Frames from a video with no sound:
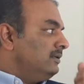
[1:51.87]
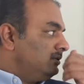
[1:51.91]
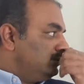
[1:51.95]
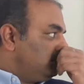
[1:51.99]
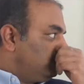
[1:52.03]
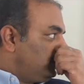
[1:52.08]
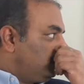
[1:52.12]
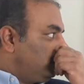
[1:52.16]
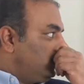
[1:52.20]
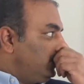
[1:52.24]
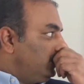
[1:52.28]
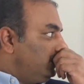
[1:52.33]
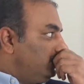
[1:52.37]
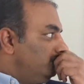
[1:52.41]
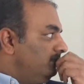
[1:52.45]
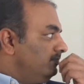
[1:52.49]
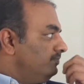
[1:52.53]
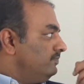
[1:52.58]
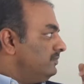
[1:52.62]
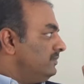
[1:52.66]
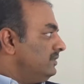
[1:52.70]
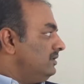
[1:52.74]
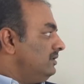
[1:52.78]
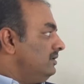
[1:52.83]
So
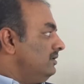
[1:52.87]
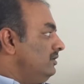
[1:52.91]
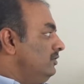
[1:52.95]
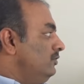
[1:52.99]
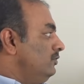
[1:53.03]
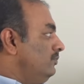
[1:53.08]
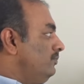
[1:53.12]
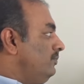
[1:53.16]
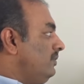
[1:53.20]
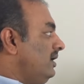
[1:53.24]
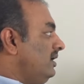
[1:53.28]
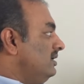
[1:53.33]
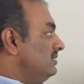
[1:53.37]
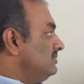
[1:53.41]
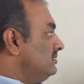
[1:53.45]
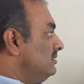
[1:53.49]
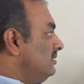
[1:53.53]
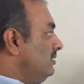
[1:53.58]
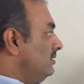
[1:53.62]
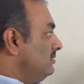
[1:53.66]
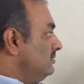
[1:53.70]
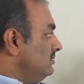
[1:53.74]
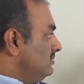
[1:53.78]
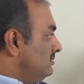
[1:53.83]
you pass
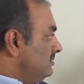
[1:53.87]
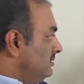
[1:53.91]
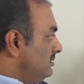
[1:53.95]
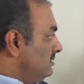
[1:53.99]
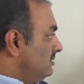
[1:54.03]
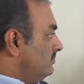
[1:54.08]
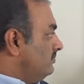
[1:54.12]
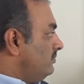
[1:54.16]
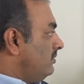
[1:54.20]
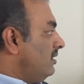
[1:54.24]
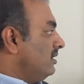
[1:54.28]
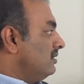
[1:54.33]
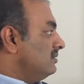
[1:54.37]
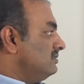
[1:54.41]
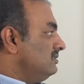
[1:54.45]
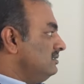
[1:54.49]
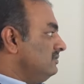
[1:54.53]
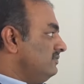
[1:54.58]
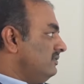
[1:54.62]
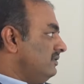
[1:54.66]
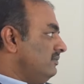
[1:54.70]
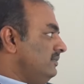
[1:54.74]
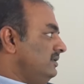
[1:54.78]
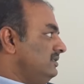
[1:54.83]
on this policy
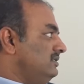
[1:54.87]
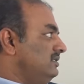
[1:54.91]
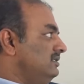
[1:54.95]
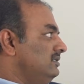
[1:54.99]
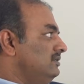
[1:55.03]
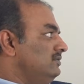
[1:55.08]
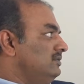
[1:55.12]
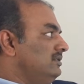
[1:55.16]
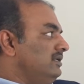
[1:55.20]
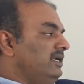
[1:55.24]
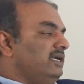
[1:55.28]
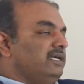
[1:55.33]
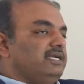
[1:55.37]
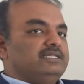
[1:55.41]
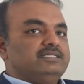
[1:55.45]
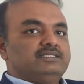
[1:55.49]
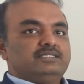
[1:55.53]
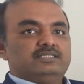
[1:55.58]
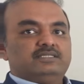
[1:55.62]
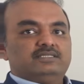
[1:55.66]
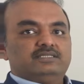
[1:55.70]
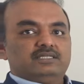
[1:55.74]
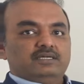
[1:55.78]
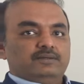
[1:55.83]
information to the rating
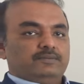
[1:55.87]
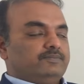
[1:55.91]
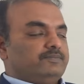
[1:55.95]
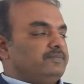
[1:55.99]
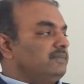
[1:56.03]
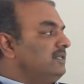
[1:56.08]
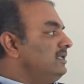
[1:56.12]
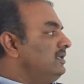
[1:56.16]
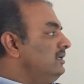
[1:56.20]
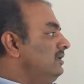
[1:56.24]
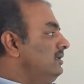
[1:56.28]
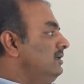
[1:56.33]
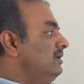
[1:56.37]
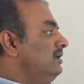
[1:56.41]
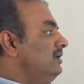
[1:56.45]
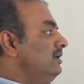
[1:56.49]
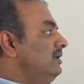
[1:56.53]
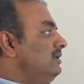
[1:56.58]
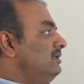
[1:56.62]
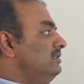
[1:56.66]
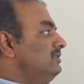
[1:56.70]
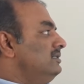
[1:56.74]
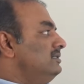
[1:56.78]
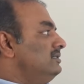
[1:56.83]
system.
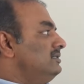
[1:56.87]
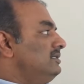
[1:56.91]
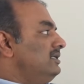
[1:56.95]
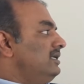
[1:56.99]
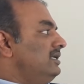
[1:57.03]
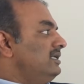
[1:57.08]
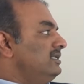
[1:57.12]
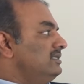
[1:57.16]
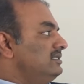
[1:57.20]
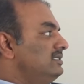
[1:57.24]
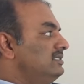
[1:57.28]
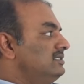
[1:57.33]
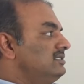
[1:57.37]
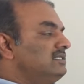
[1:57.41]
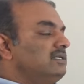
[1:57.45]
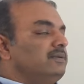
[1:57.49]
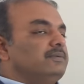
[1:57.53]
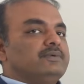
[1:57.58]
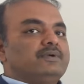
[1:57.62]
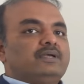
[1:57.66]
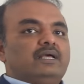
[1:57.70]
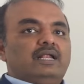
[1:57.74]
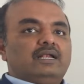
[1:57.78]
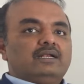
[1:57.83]
This rating
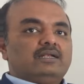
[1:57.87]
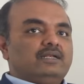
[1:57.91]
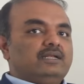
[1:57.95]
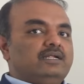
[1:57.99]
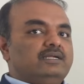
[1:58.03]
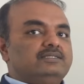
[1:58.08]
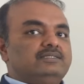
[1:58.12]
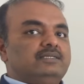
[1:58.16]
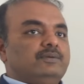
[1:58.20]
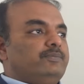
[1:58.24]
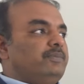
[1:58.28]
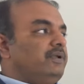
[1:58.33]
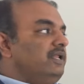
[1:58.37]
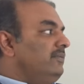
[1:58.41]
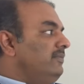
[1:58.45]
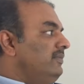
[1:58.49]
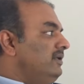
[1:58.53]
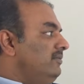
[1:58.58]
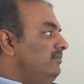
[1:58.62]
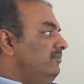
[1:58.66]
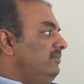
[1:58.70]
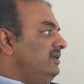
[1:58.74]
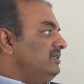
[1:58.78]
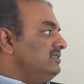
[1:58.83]
system calculates the
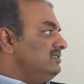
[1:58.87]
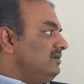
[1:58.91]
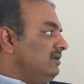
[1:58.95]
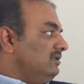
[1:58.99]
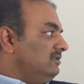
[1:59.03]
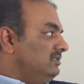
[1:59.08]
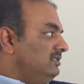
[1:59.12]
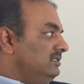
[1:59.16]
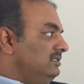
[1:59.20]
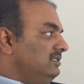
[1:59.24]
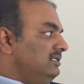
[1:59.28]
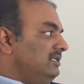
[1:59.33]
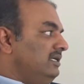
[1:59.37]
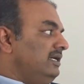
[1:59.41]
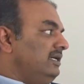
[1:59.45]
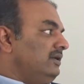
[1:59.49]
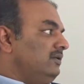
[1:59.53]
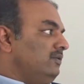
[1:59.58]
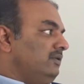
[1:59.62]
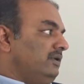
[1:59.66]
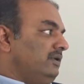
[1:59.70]
premium based on this rate